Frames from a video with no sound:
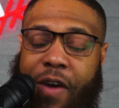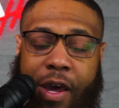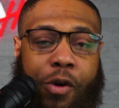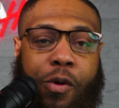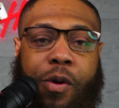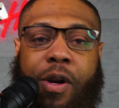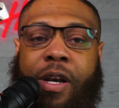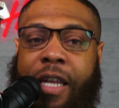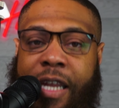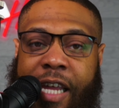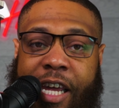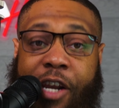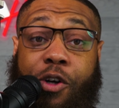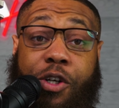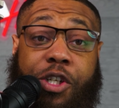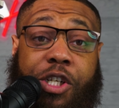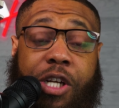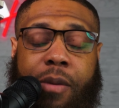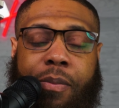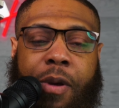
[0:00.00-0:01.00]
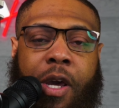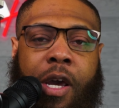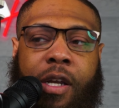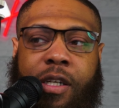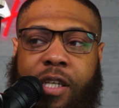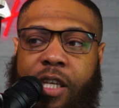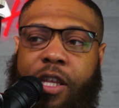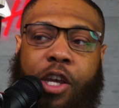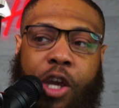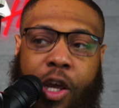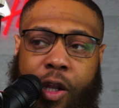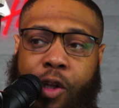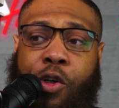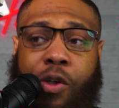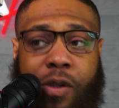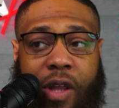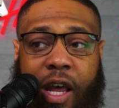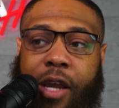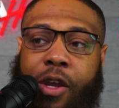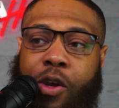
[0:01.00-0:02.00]
veteran leadership to the
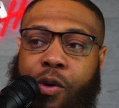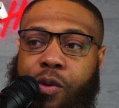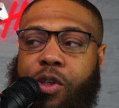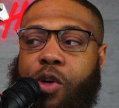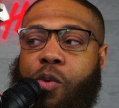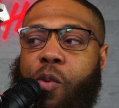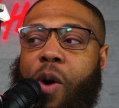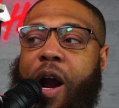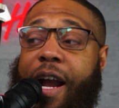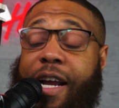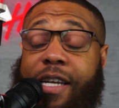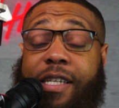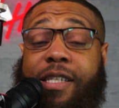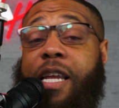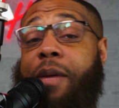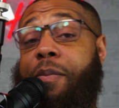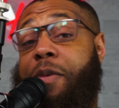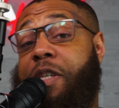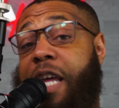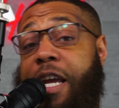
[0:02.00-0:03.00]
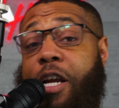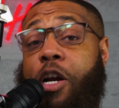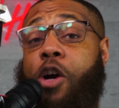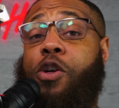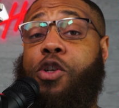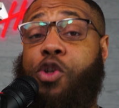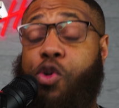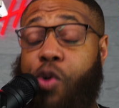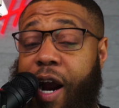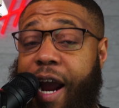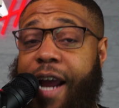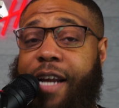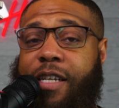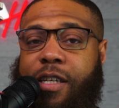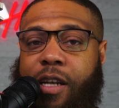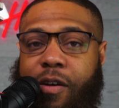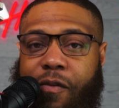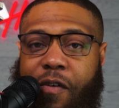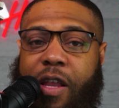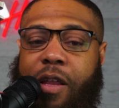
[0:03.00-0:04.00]
to that Houston Rockets team as they are trying
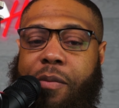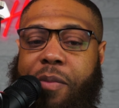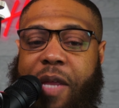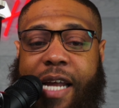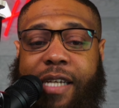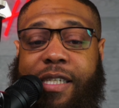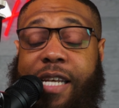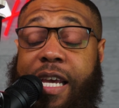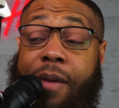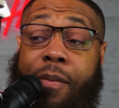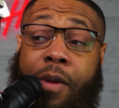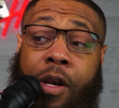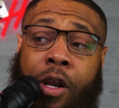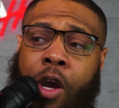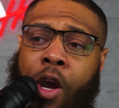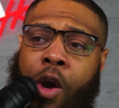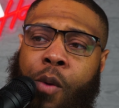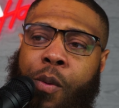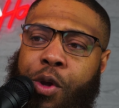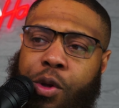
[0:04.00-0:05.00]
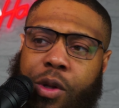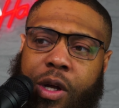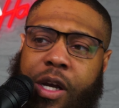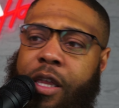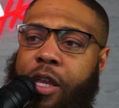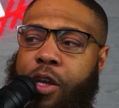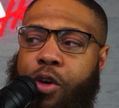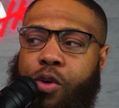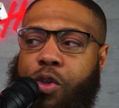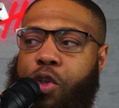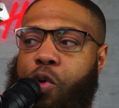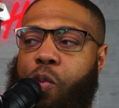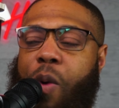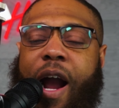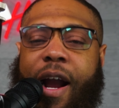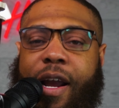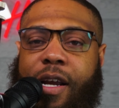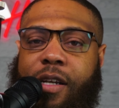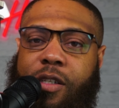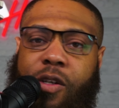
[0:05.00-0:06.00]
to develop that team. And when you look at the Houston
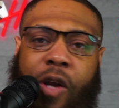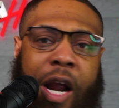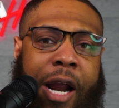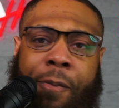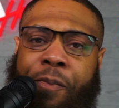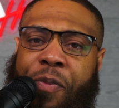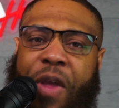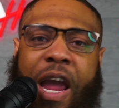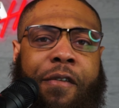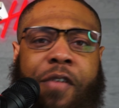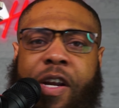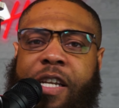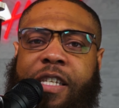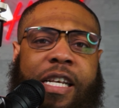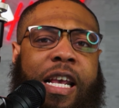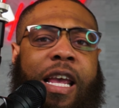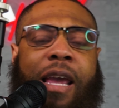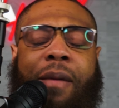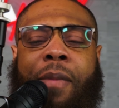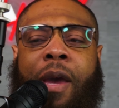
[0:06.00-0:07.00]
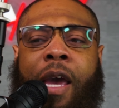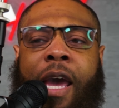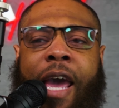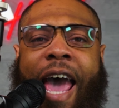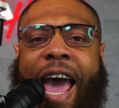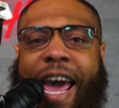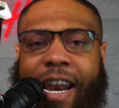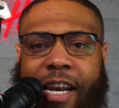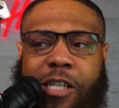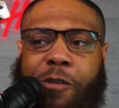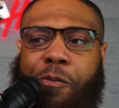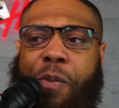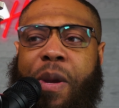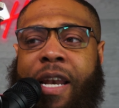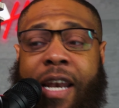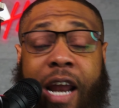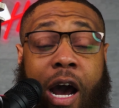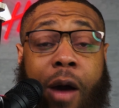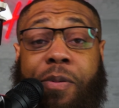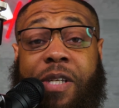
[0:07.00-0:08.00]
Rockets, right, every team had to
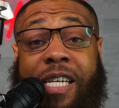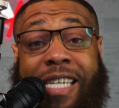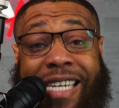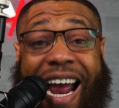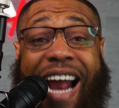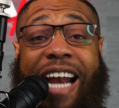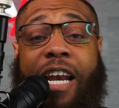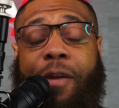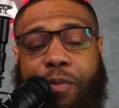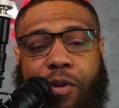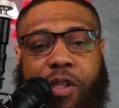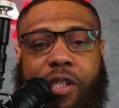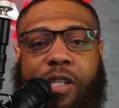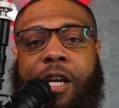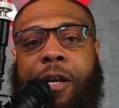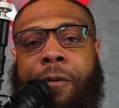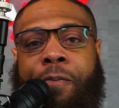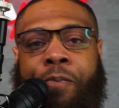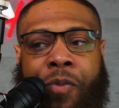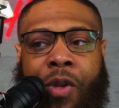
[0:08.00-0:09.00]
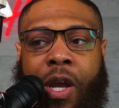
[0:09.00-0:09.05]
spend up to ninety percent